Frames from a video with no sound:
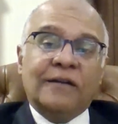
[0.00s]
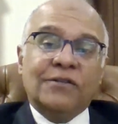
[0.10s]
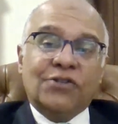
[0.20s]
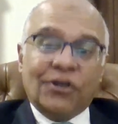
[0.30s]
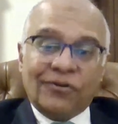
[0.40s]

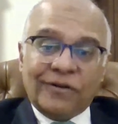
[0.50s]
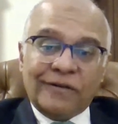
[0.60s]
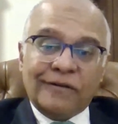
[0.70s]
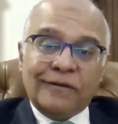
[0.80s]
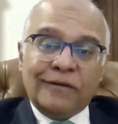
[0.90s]
And
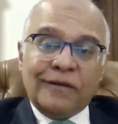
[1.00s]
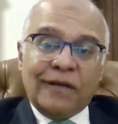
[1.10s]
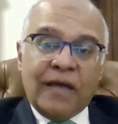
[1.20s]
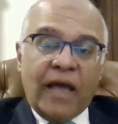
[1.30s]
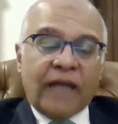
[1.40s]
so
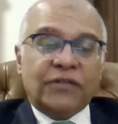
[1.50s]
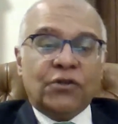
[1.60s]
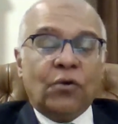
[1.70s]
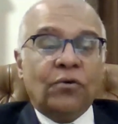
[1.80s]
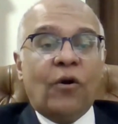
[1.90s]
these are
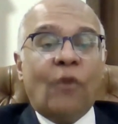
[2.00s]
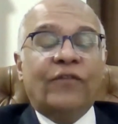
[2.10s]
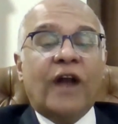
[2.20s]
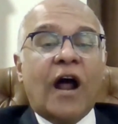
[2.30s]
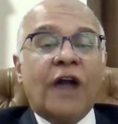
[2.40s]
over
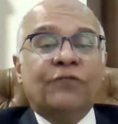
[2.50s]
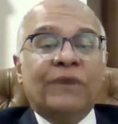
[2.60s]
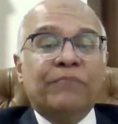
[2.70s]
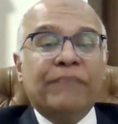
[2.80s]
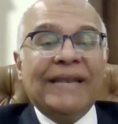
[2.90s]
100
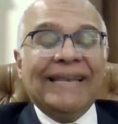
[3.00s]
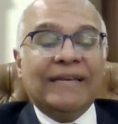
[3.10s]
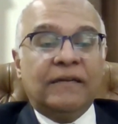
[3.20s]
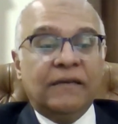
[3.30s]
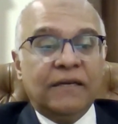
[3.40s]

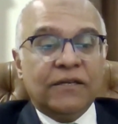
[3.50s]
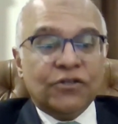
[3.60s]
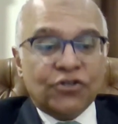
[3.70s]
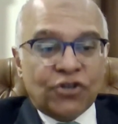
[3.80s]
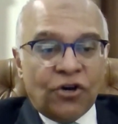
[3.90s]
million
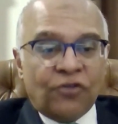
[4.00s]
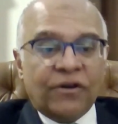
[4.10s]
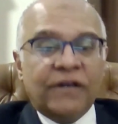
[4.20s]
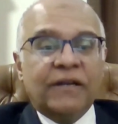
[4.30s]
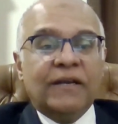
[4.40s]
children